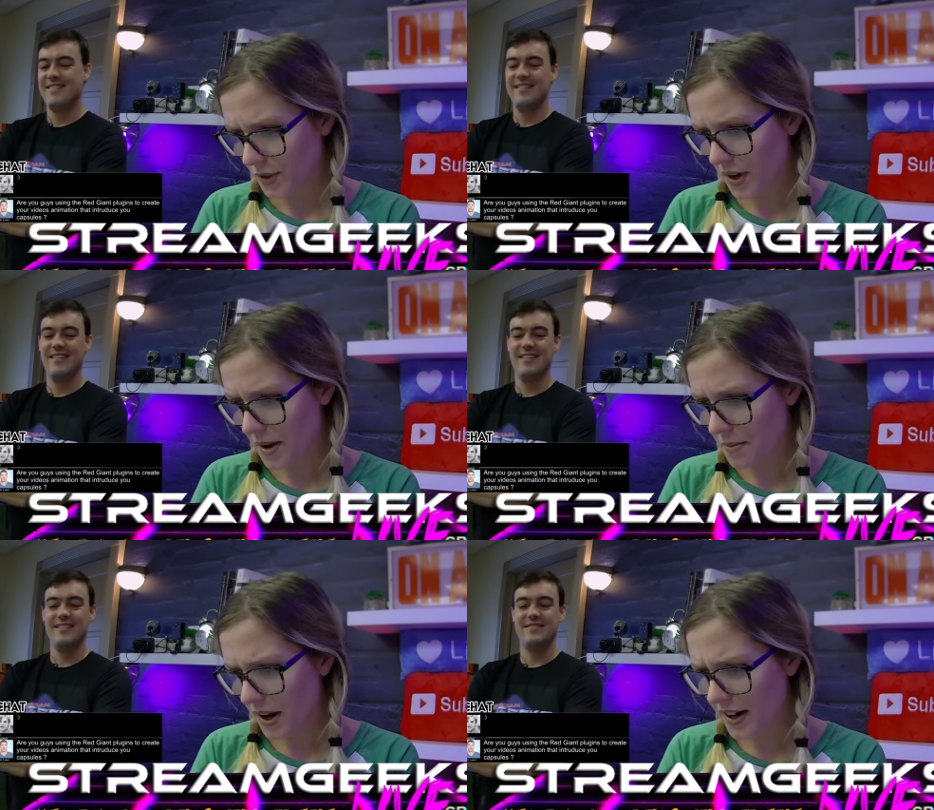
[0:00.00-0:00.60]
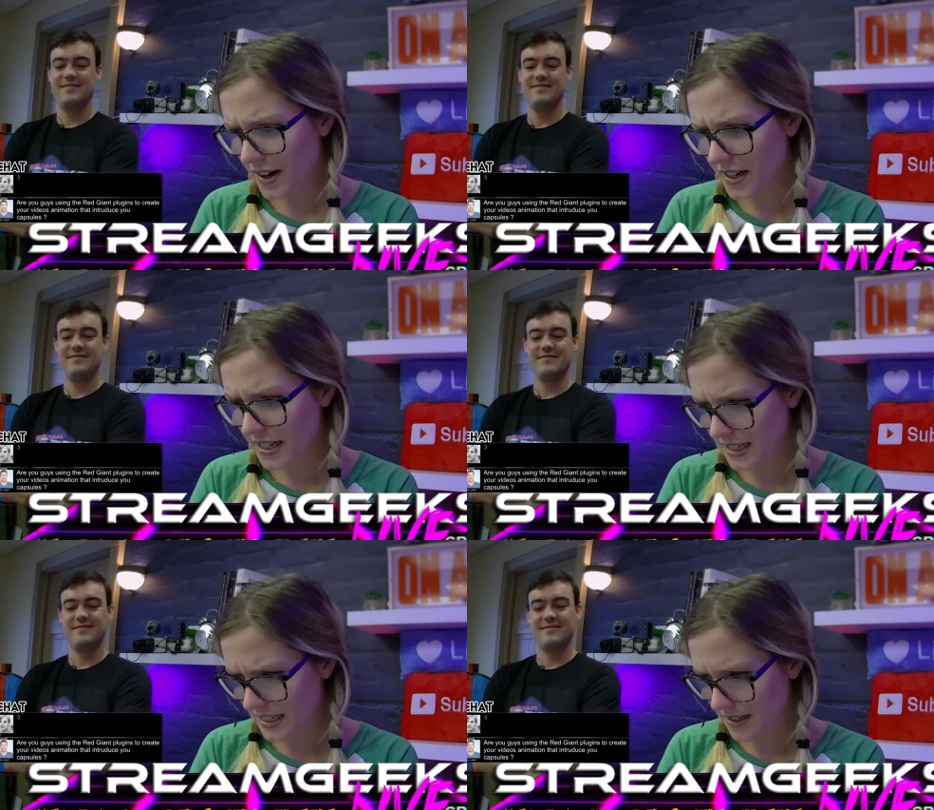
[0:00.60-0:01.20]
Speaker 1: okay,
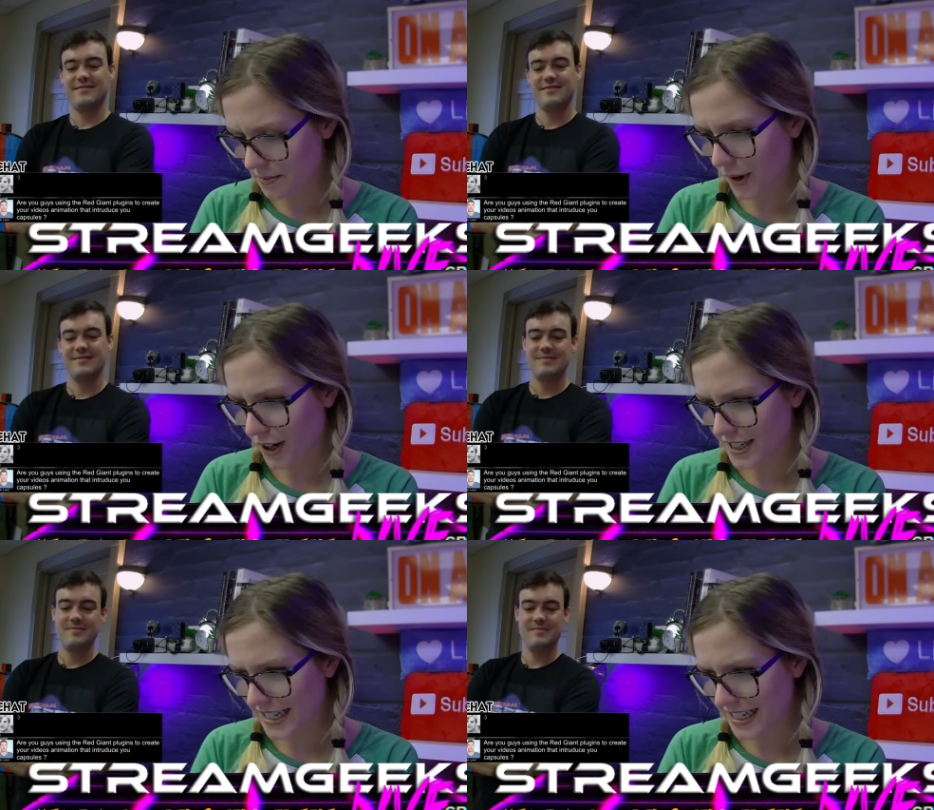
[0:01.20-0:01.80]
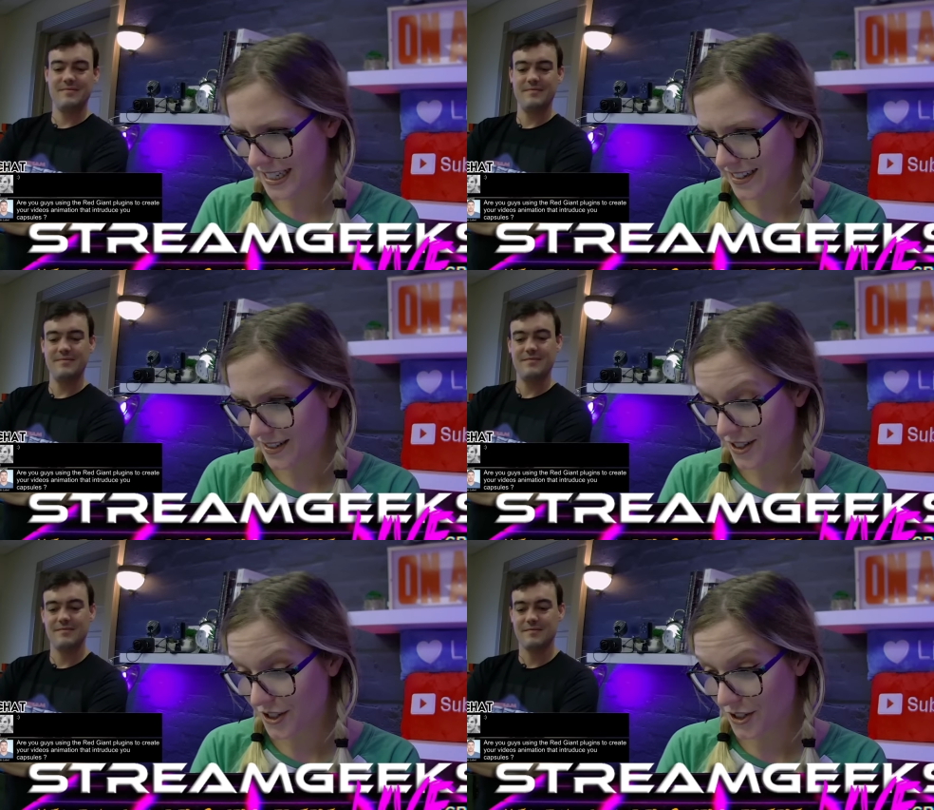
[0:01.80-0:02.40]
Martin, Martin,
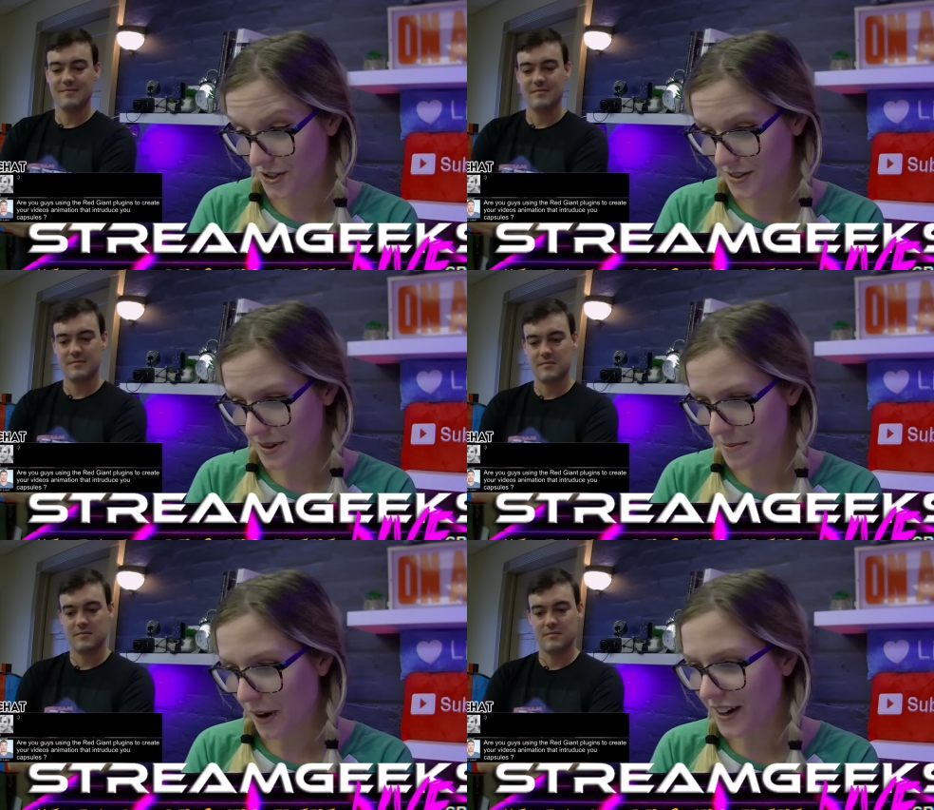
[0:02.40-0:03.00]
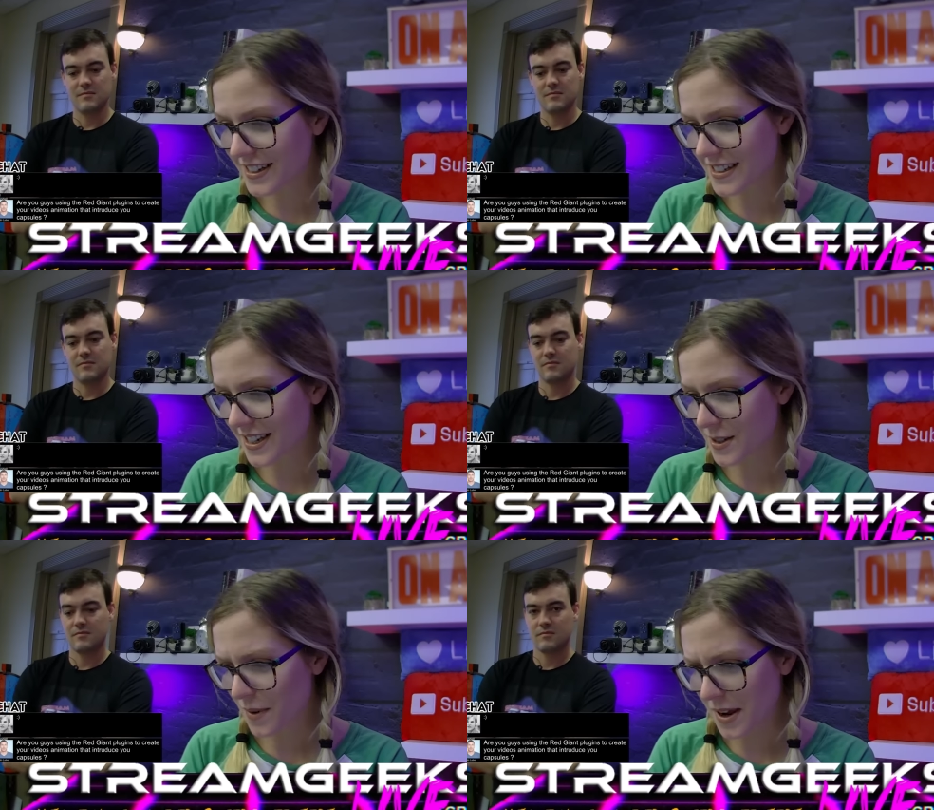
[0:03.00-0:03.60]
excuse me. Martin
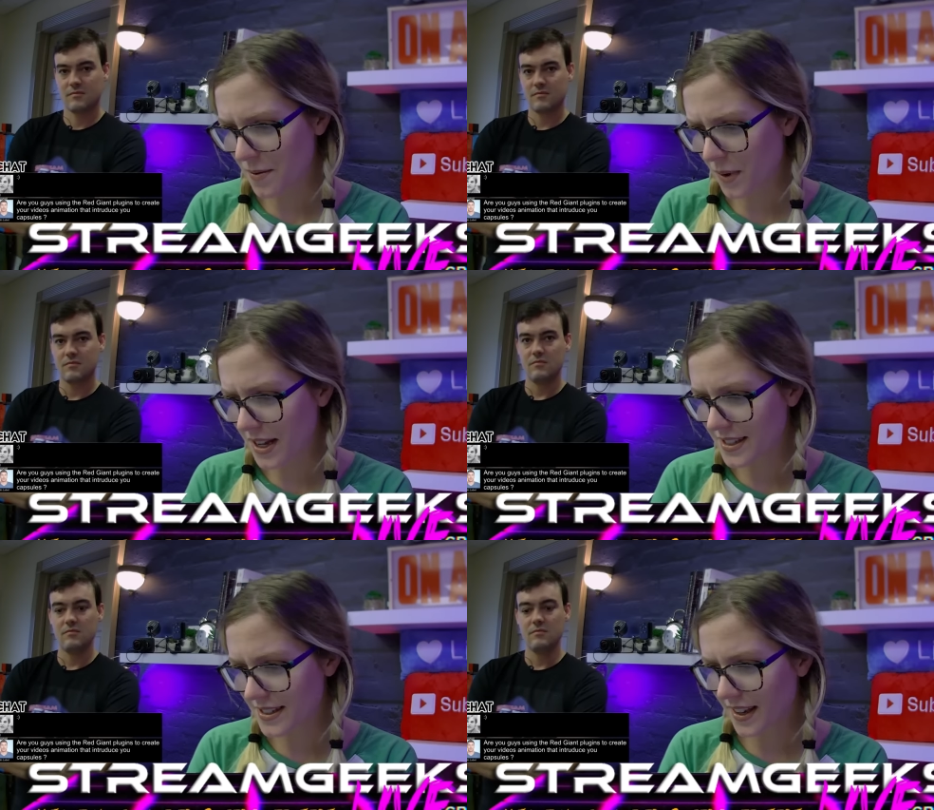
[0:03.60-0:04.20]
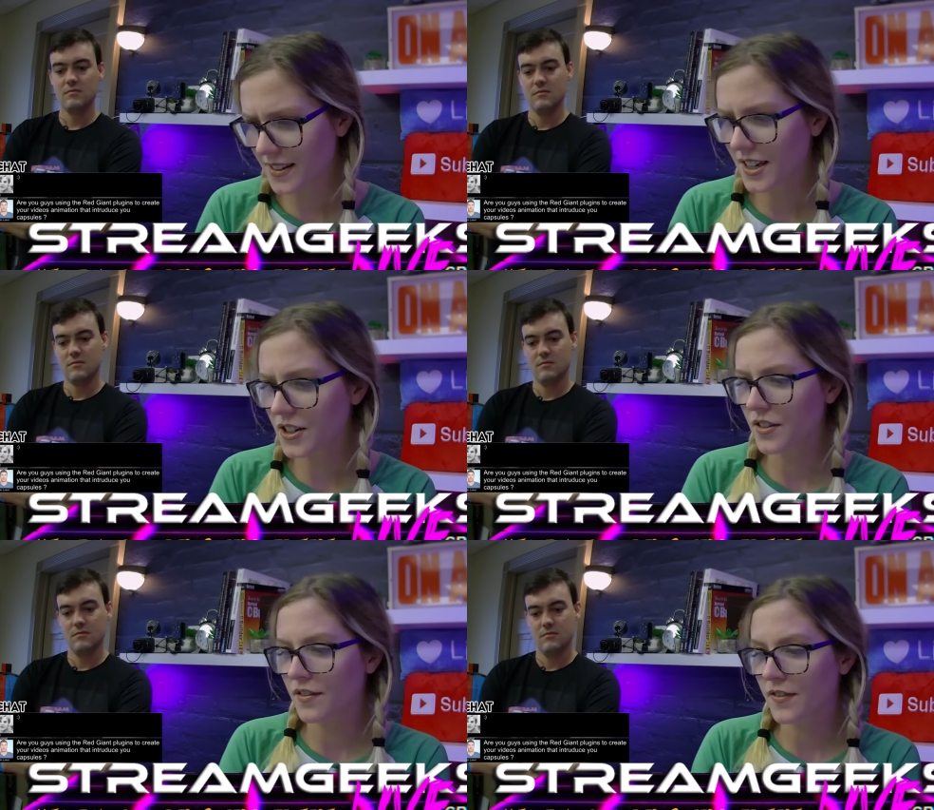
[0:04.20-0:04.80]
says, wait, what? six
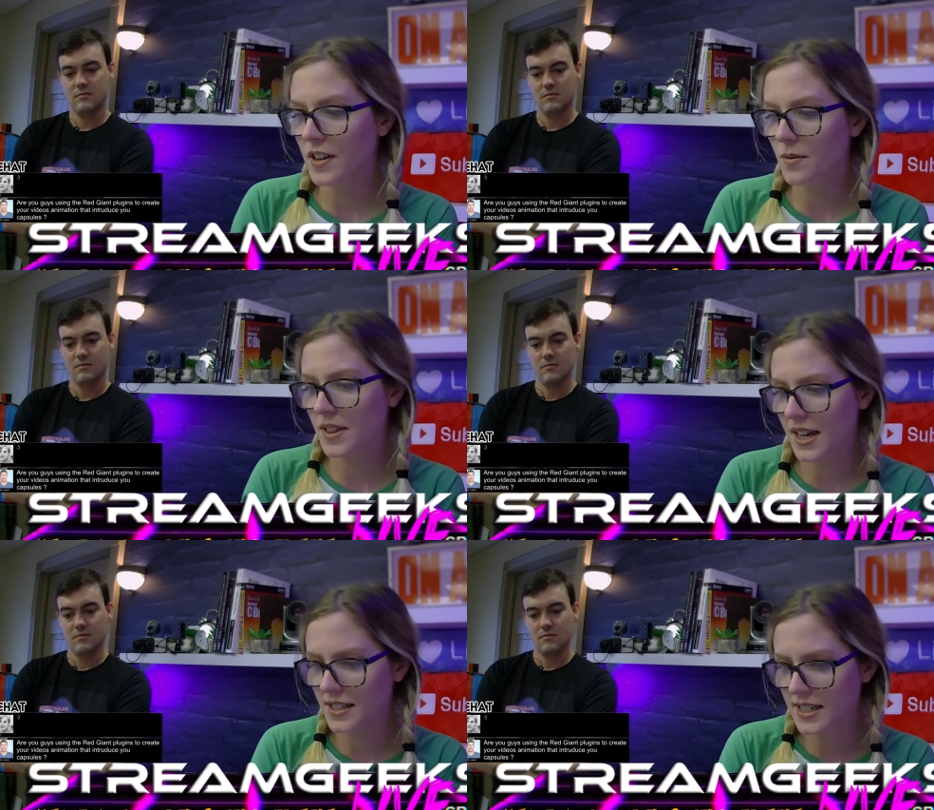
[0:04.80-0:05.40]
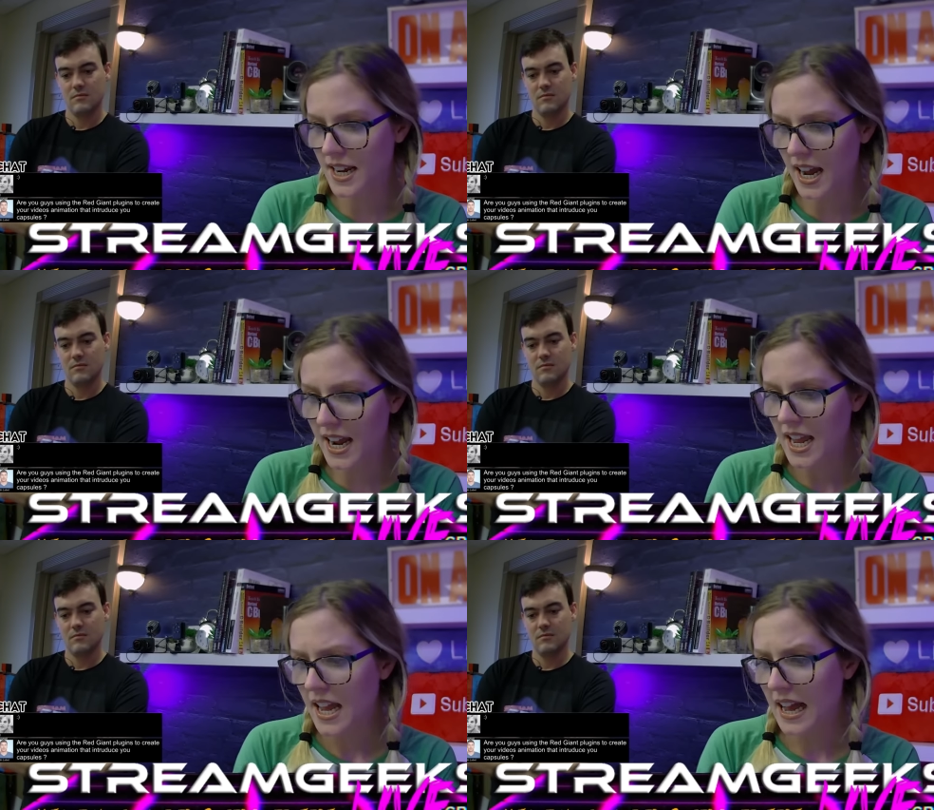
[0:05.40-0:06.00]
hundred feet with S D I?
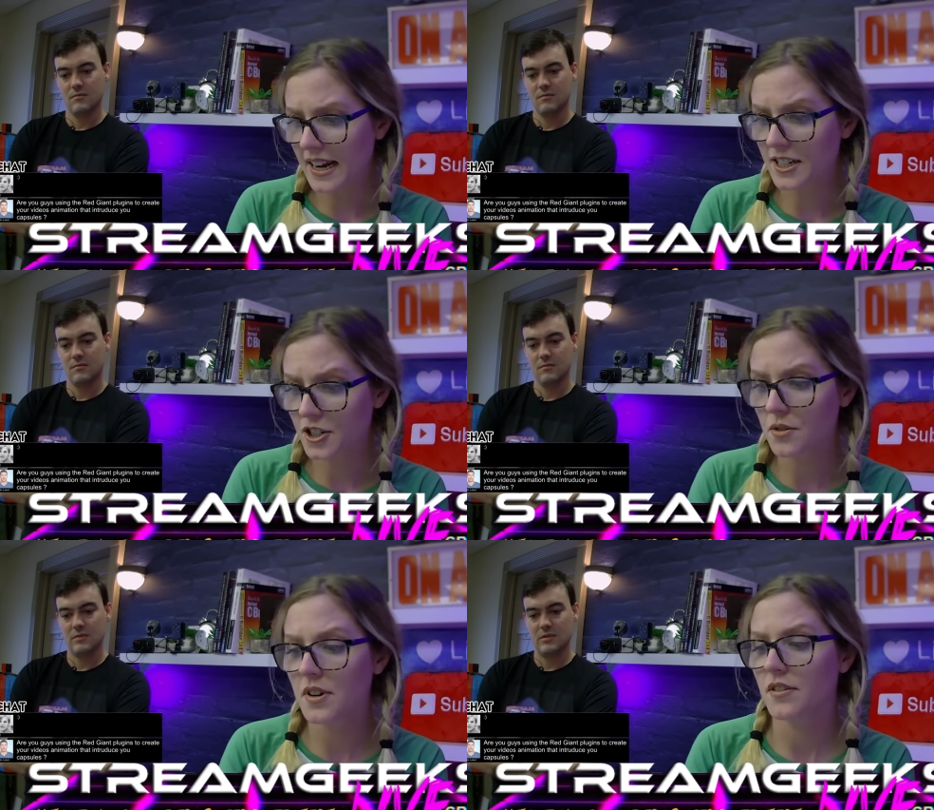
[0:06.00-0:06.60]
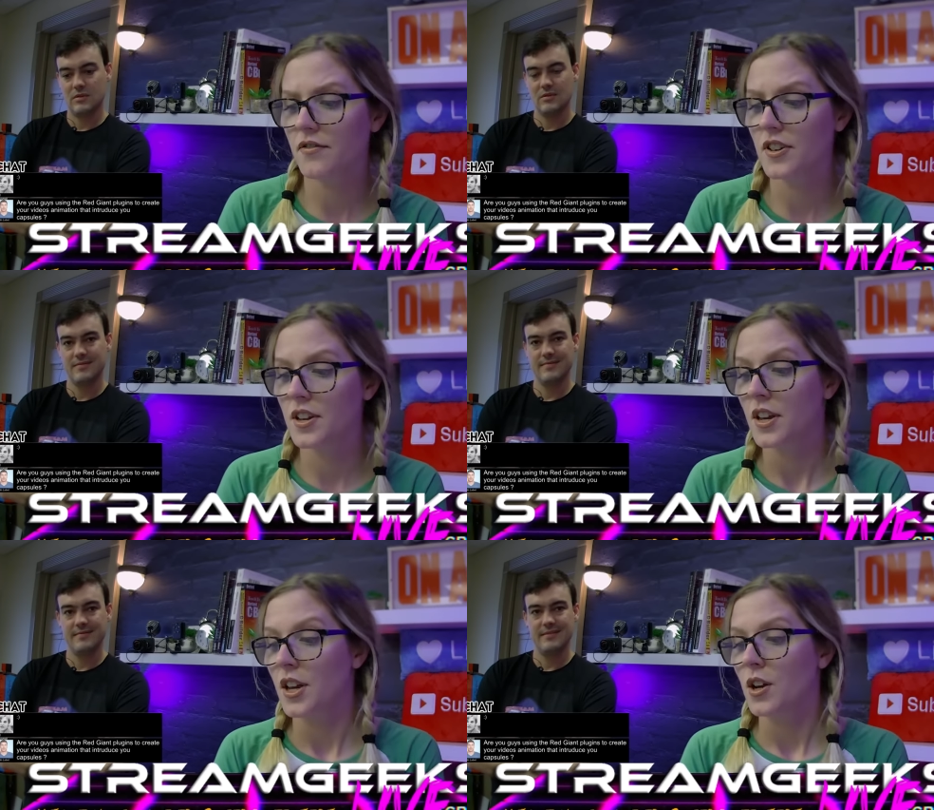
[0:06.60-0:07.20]
I got two hundred feet